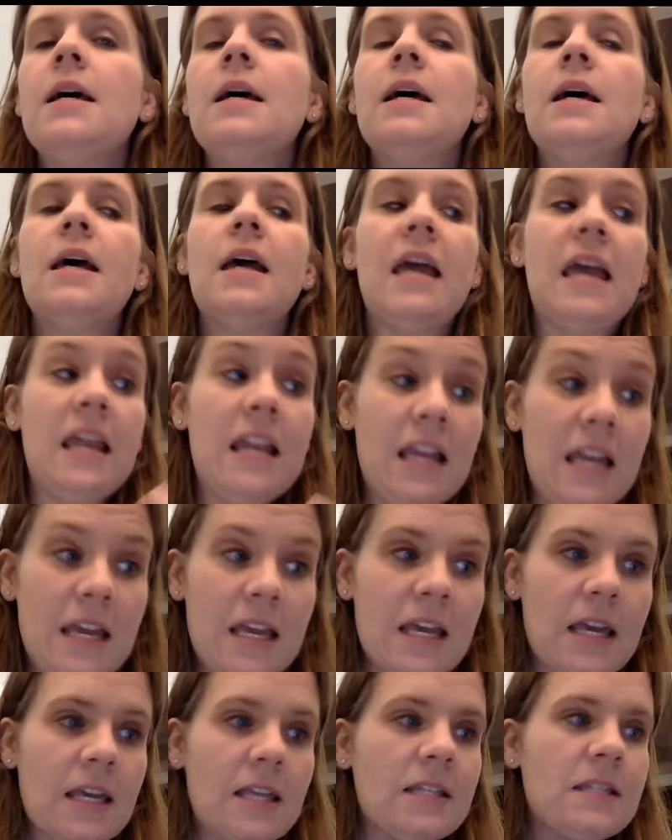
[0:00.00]
It
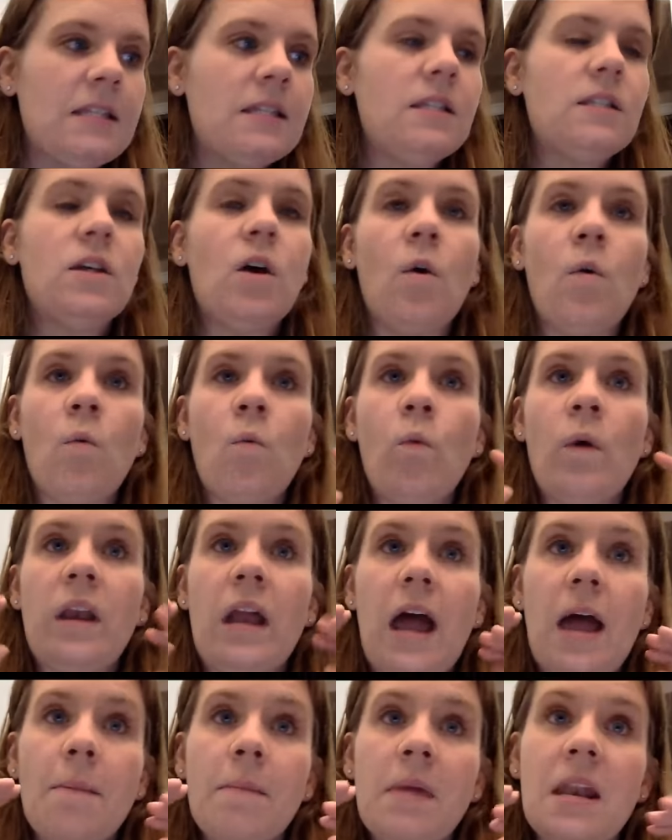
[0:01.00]
is. So when
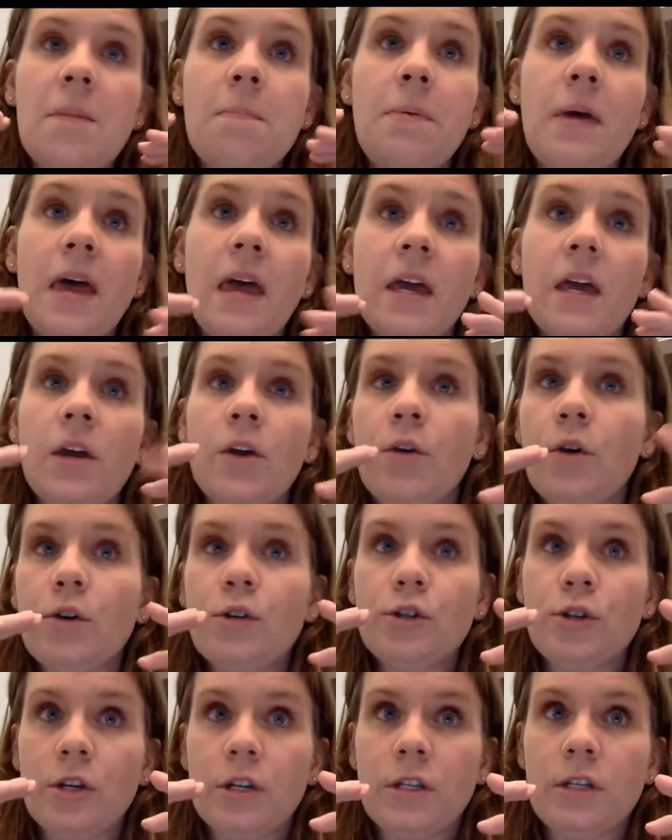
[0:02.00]
I'm going to pick a
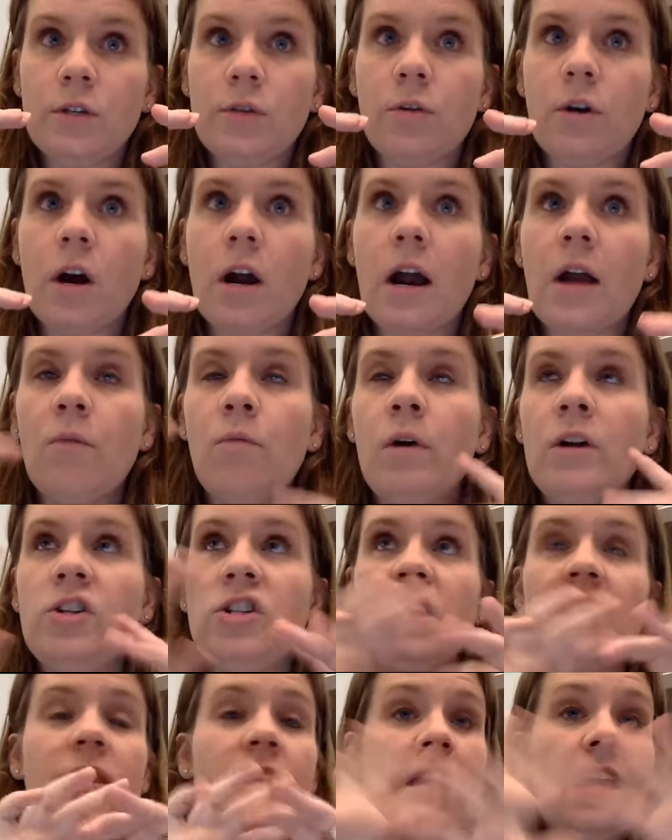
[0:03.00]
grocery store, I want
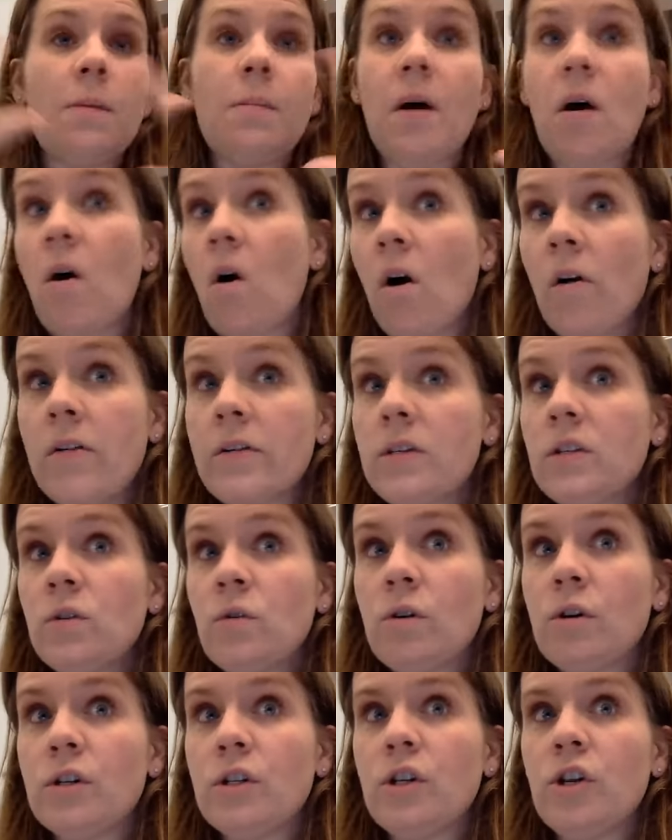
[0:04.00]
you to think about all the
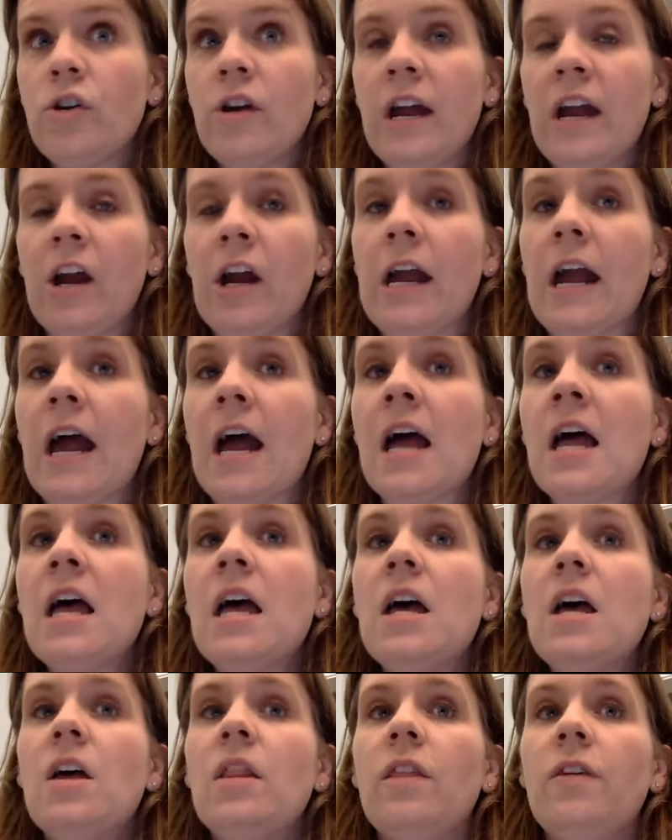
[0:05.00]
stores in your area.
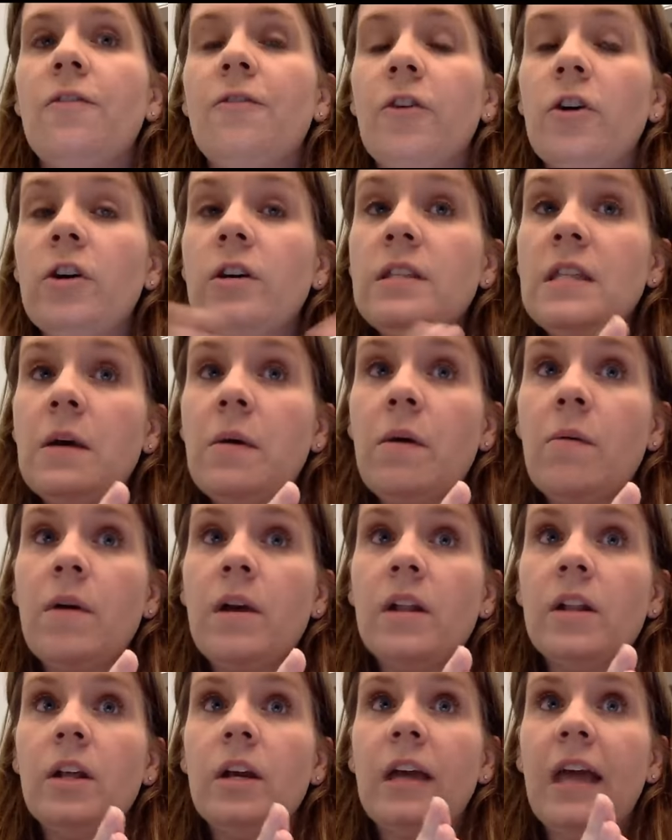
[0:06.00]
The first thing we want
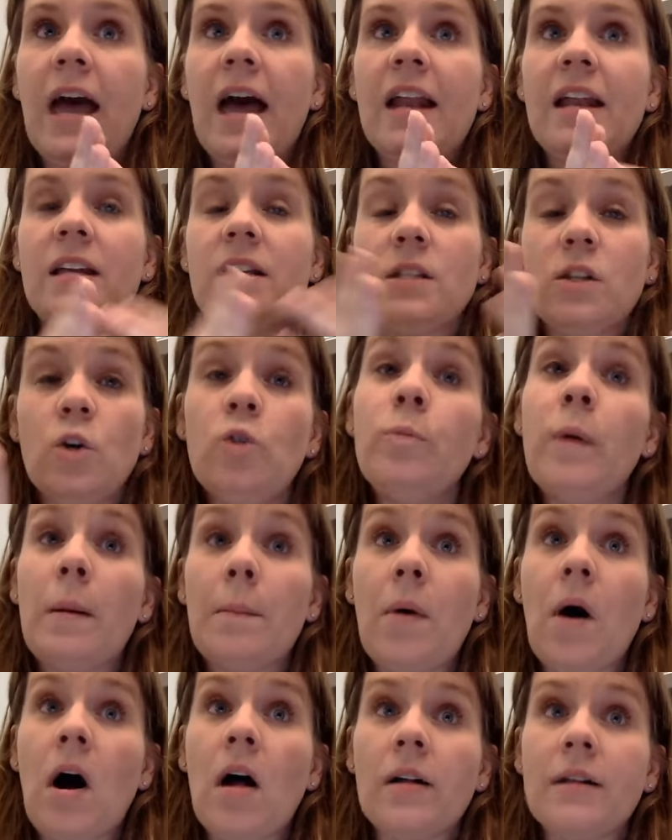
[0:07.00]
to look at is coupon
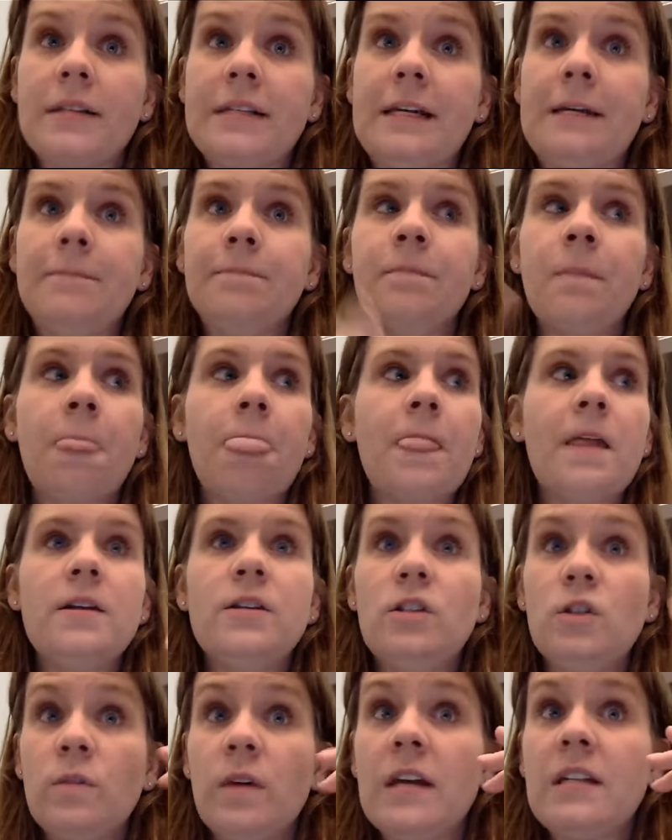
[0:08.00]
policy.
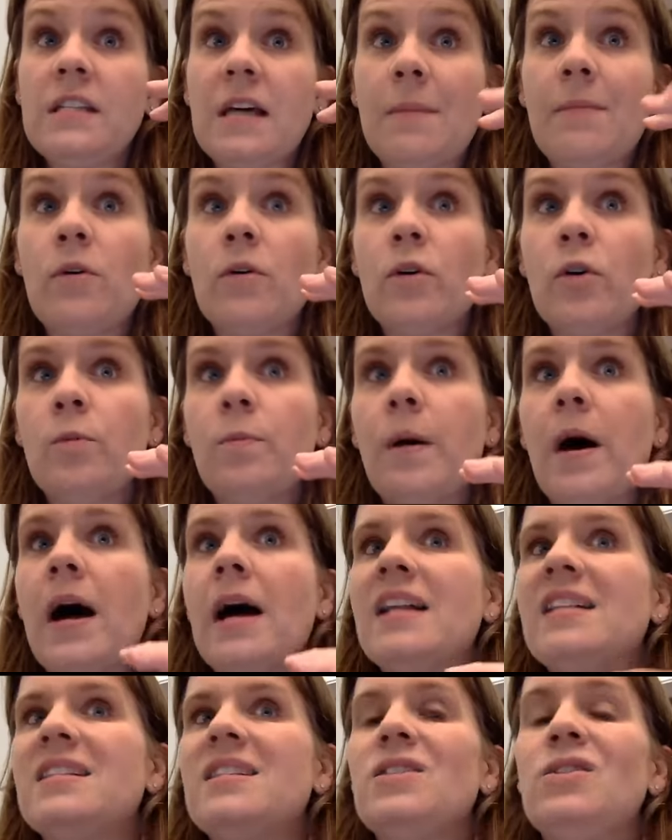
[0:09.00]
Do they double
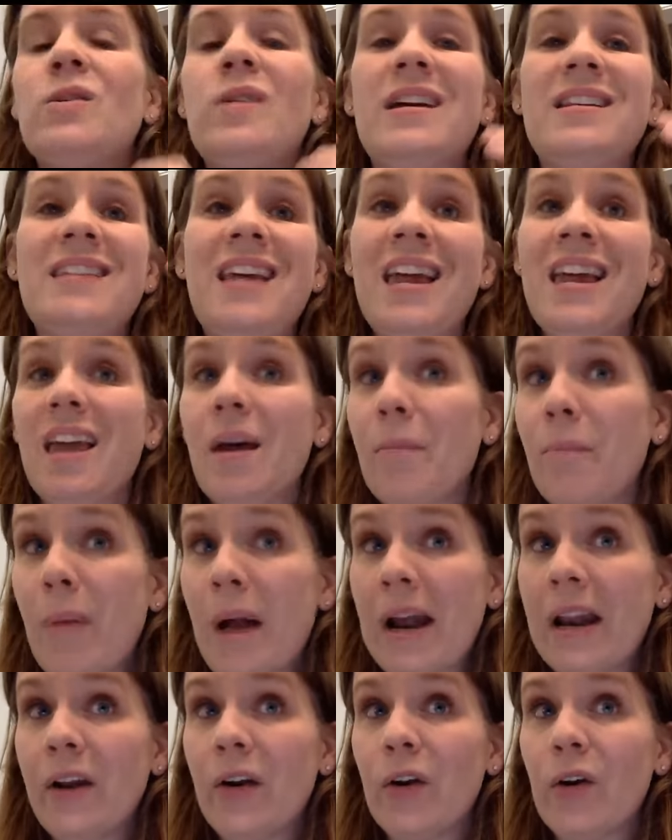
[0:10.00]
coupons? Do they take
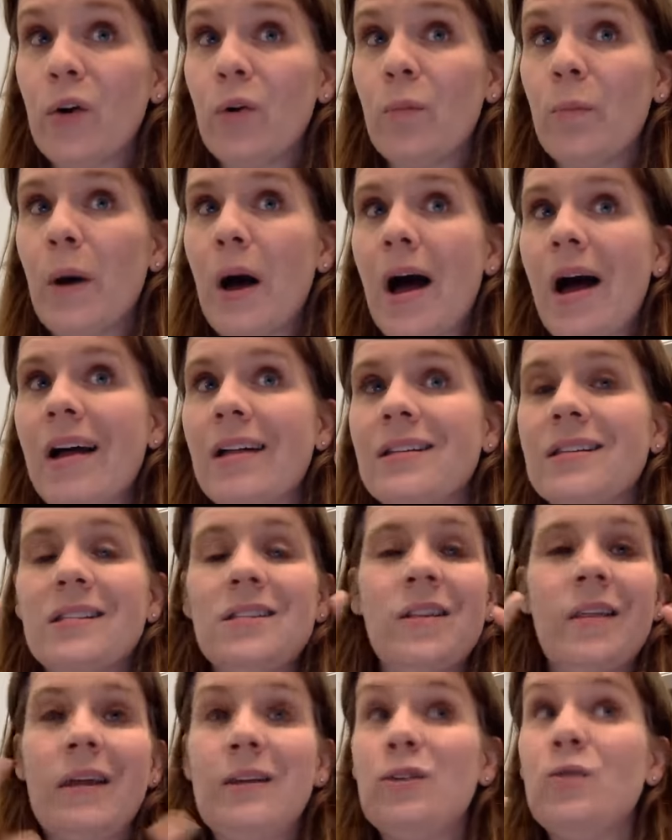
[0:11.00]
competitor coupons? Do
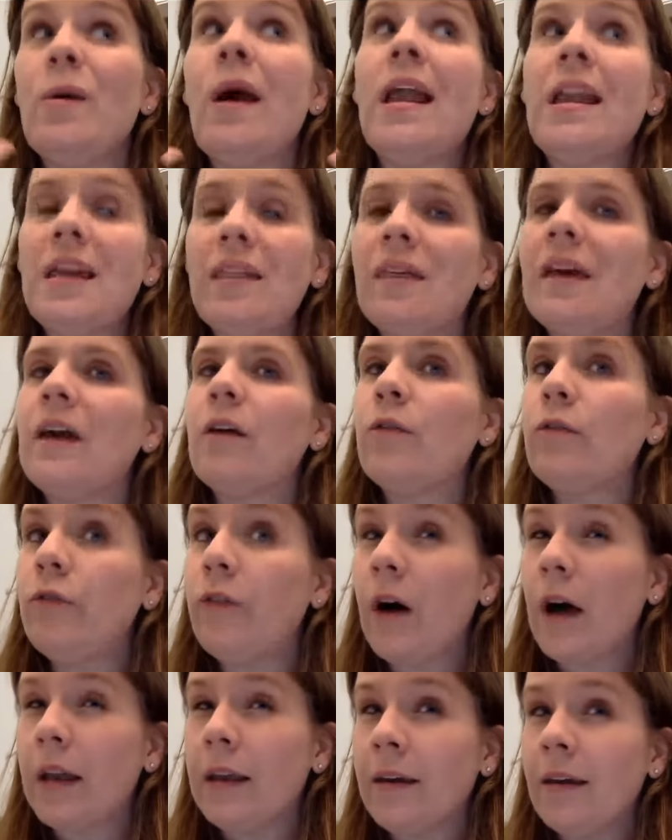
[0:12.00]
they do anything
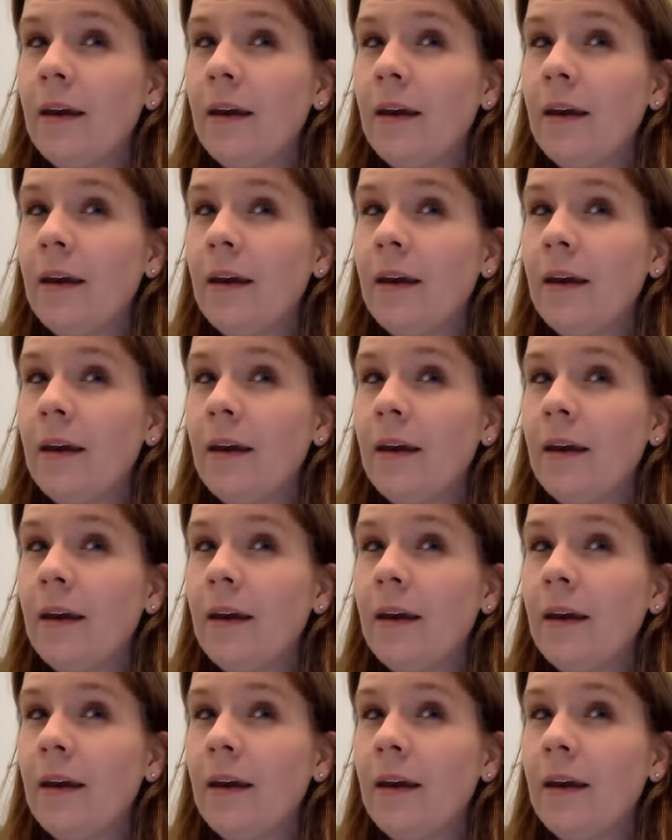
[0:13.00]
fun?